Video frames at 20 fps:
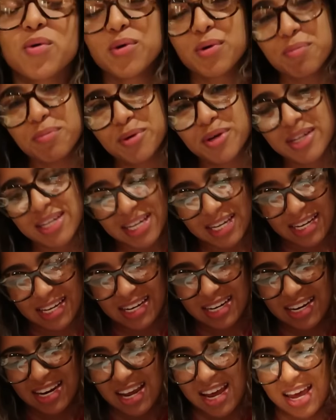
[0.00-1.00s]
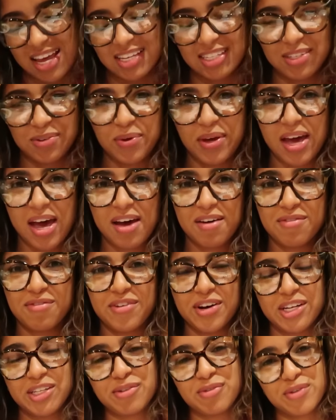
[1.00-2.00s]
Hello, Morgan. So we have
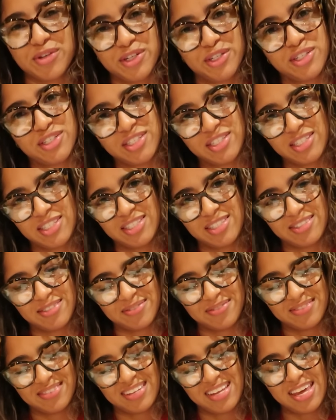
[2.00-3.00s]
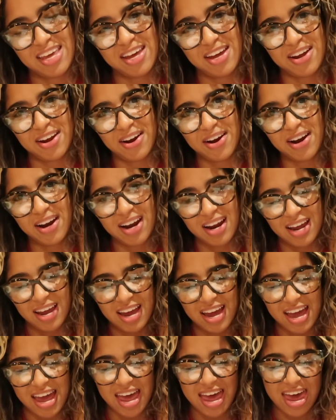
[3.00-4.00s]
vice versa here,
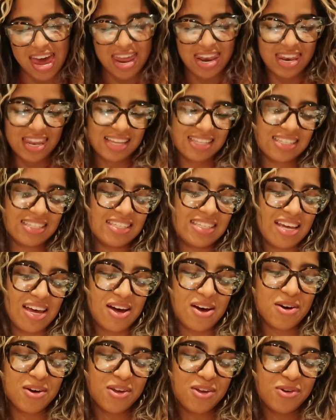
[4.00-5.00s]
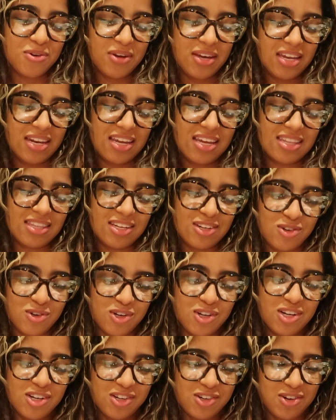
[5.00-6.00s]
and this is how you eat it the
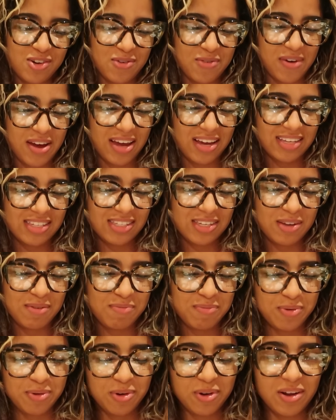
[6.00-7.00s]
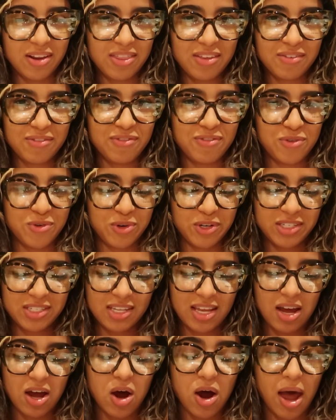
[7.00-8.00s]
traditional way. So you pull the
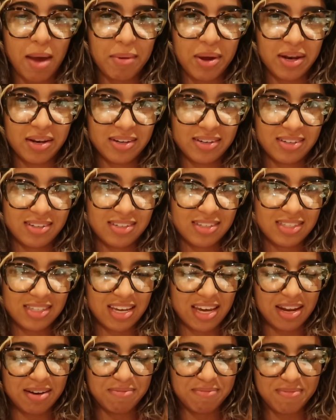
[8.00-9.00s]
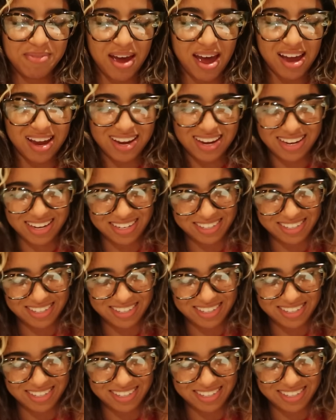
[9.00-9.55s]
foreskin, I mean, skin back.